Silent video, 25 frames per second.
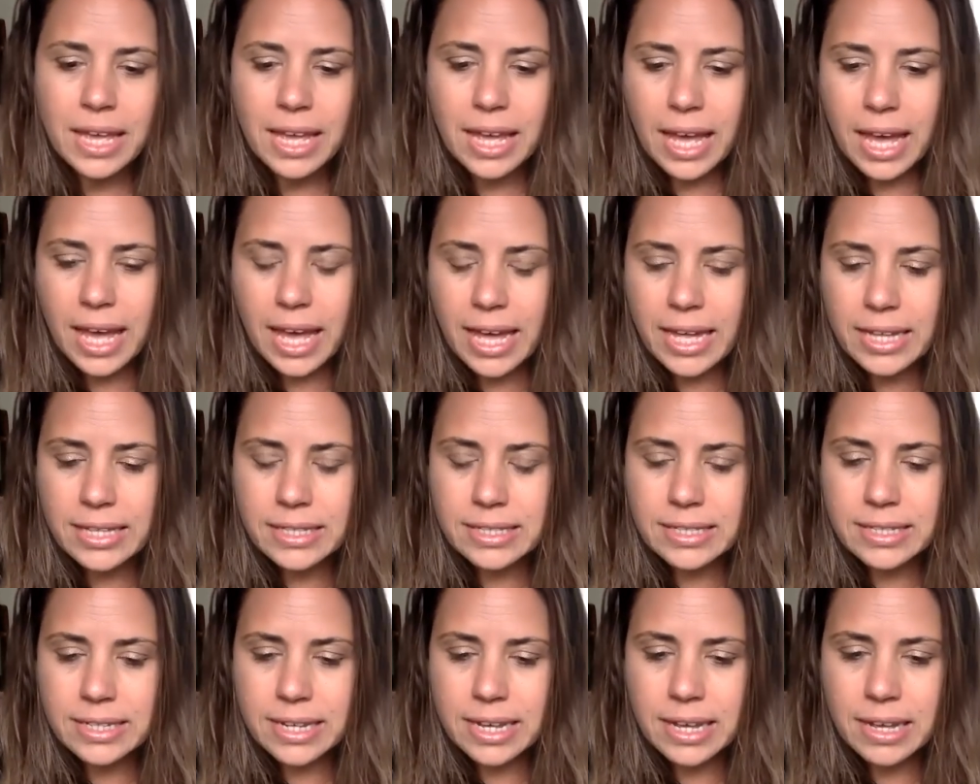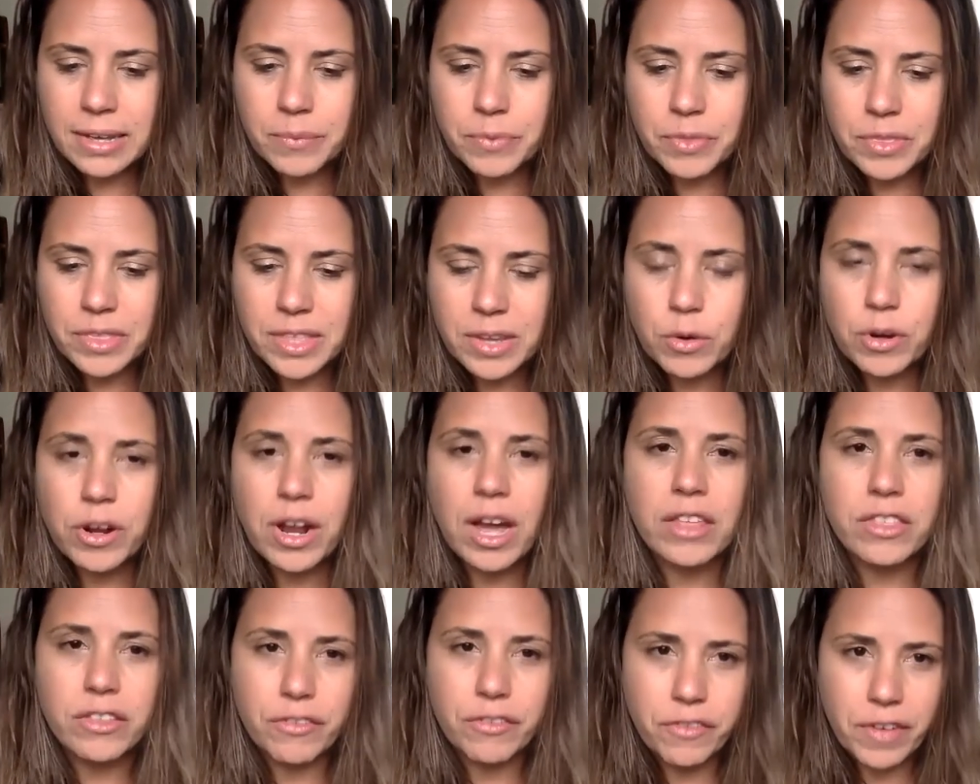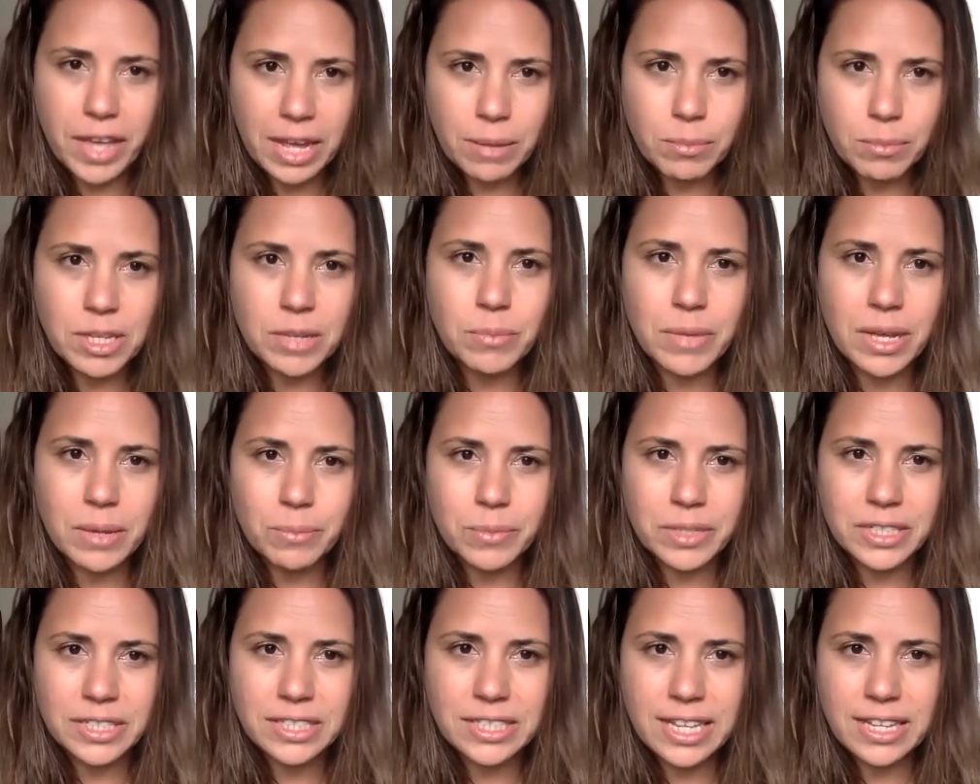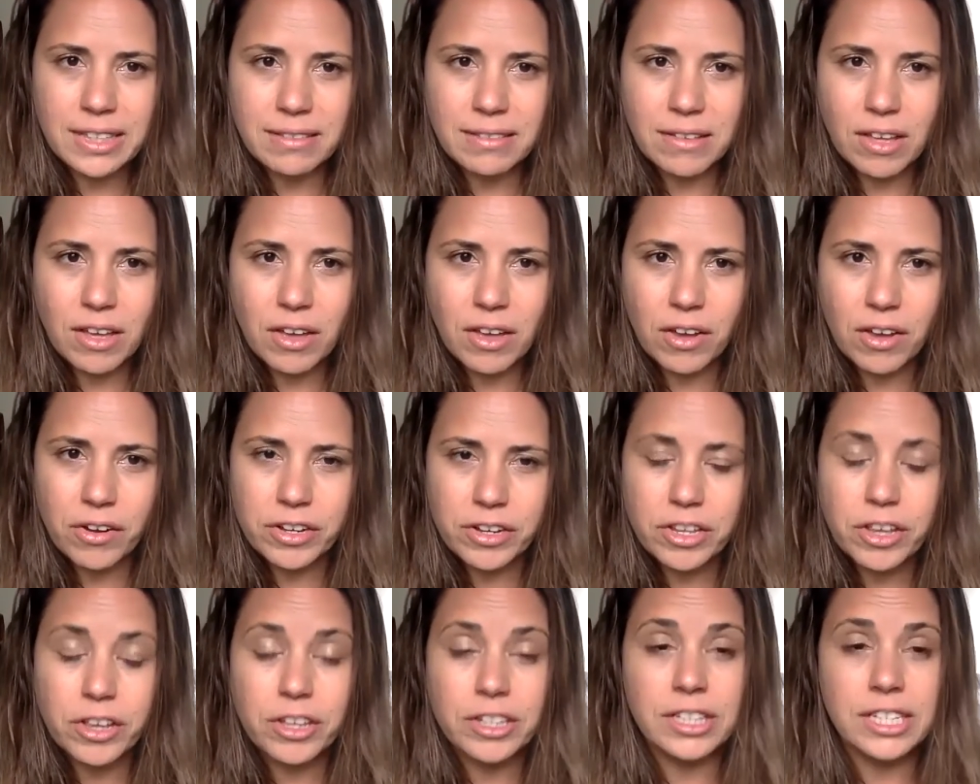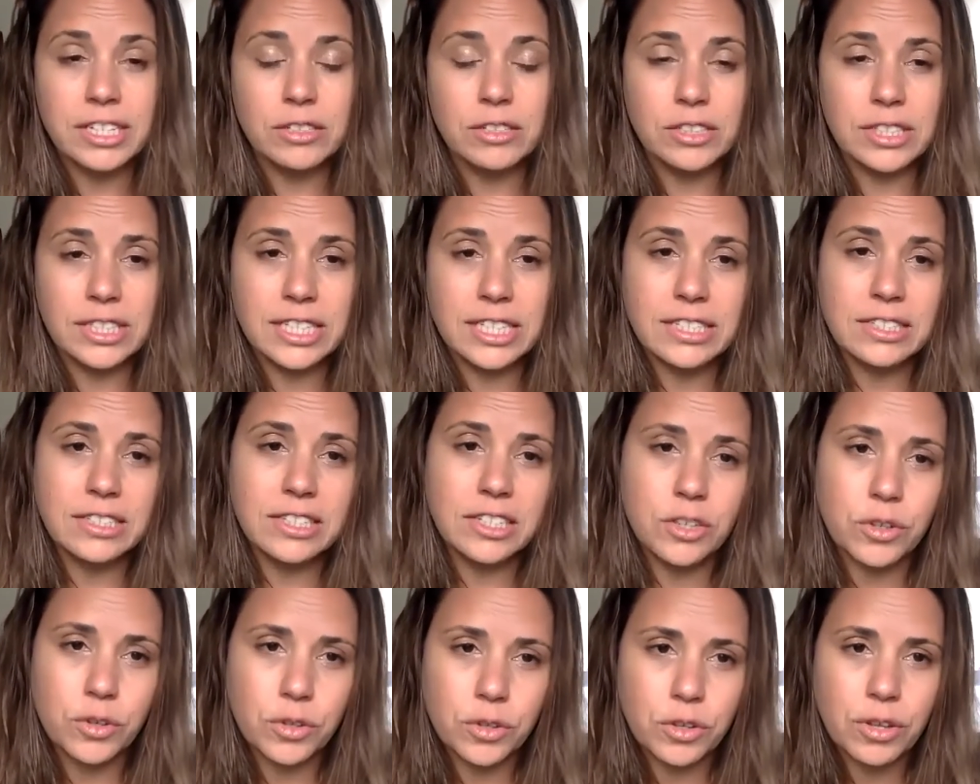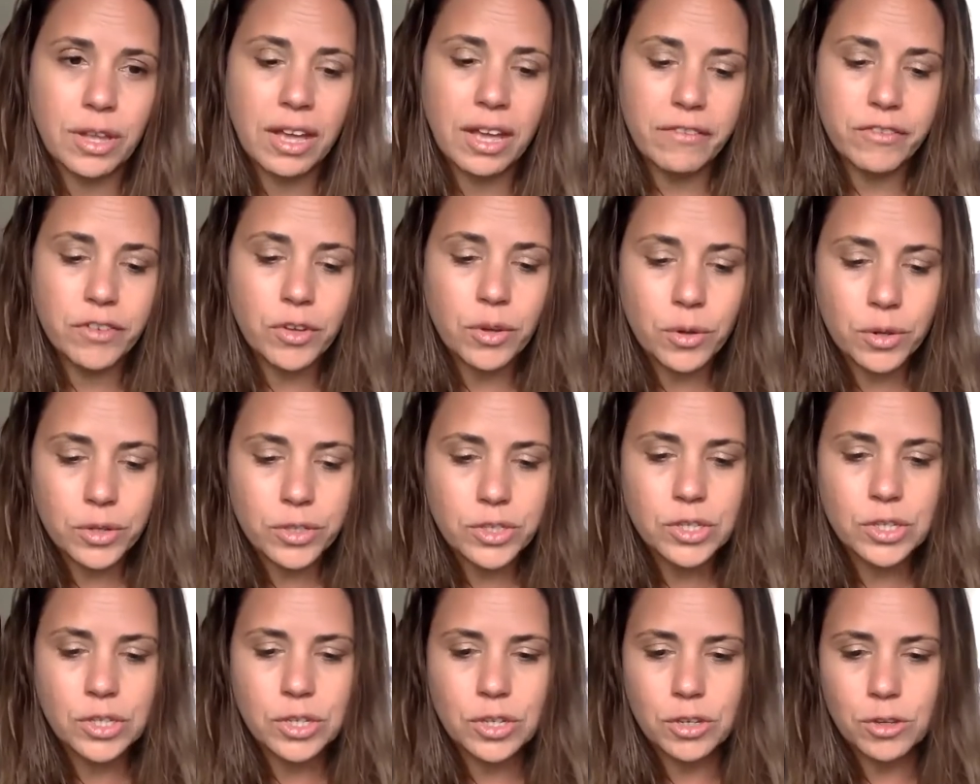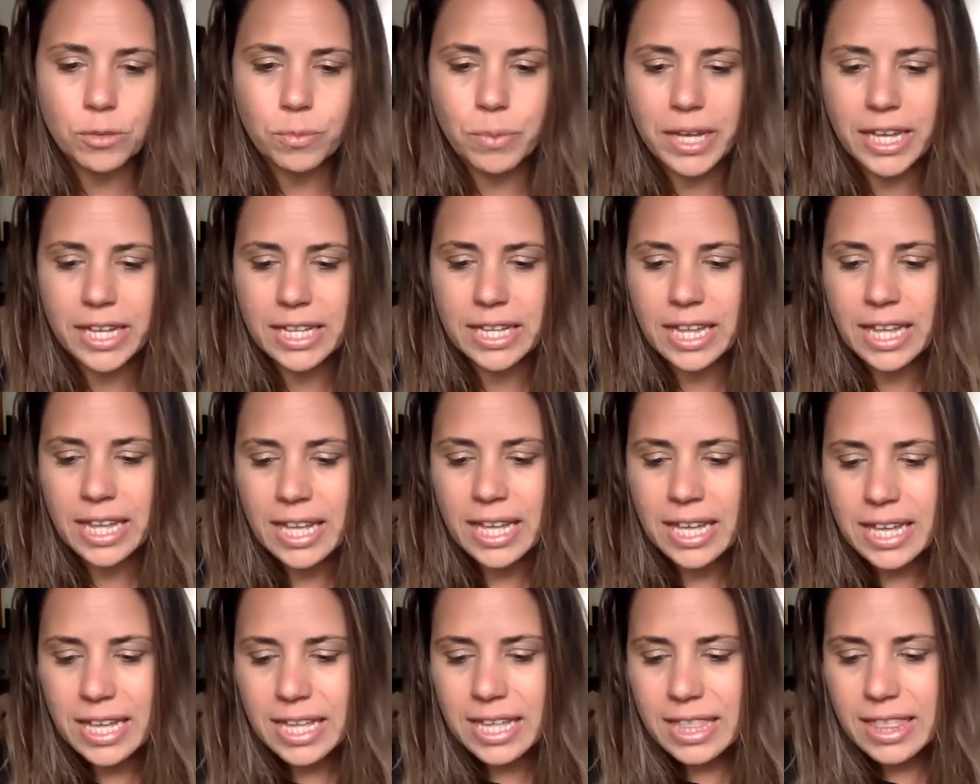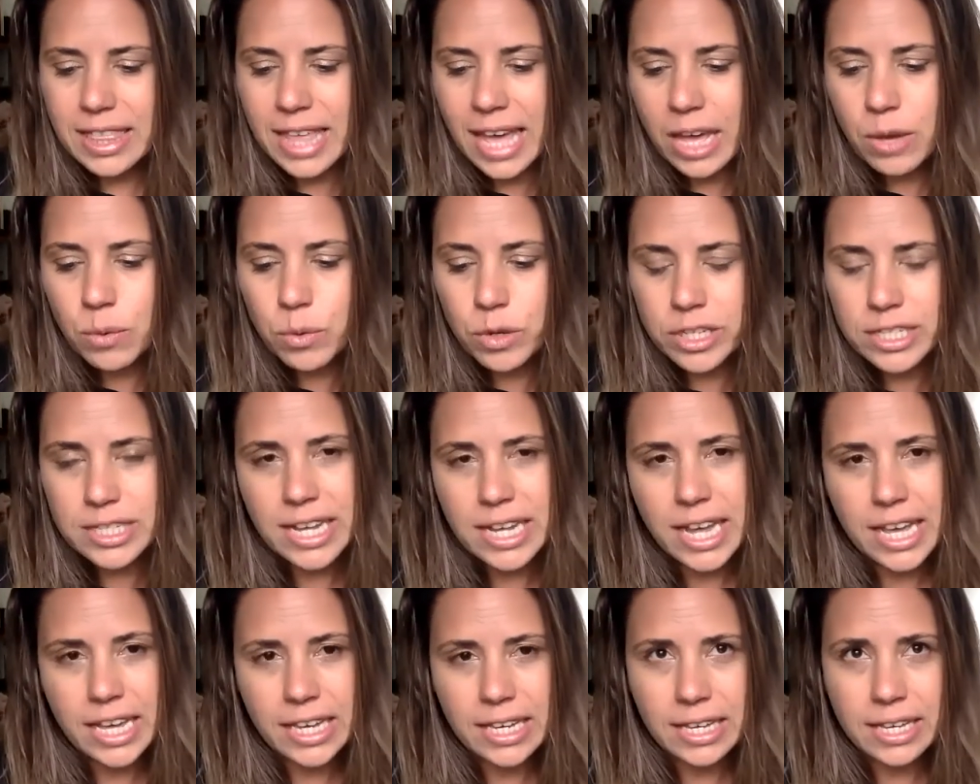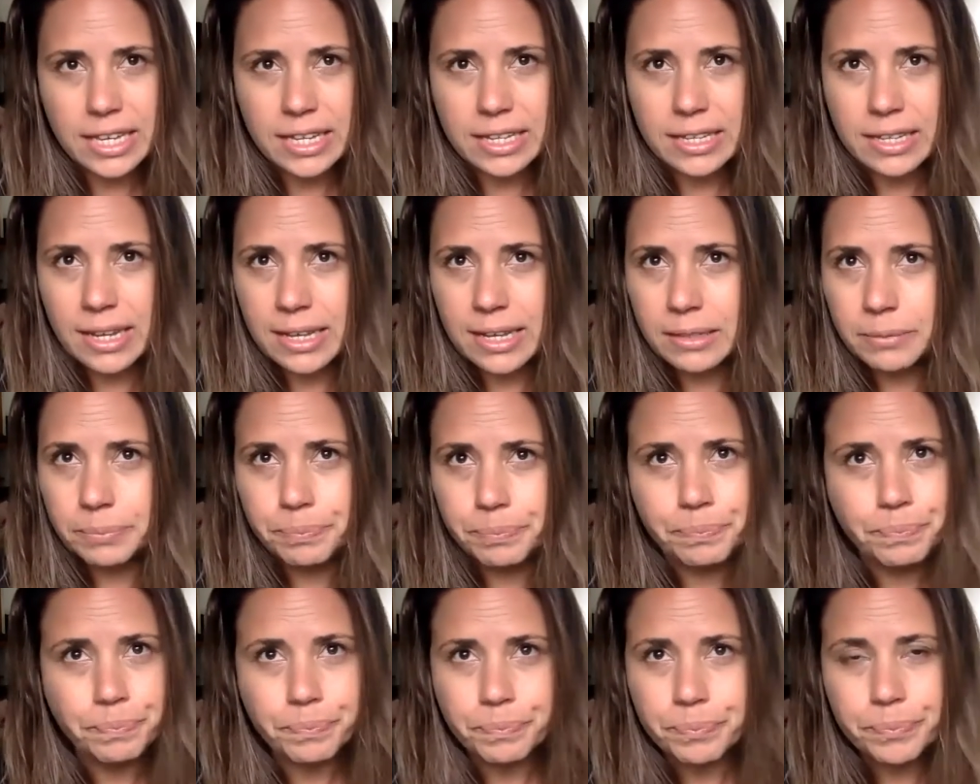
And um, there were other family members that her and her little sister could have gone to, but they were taken um,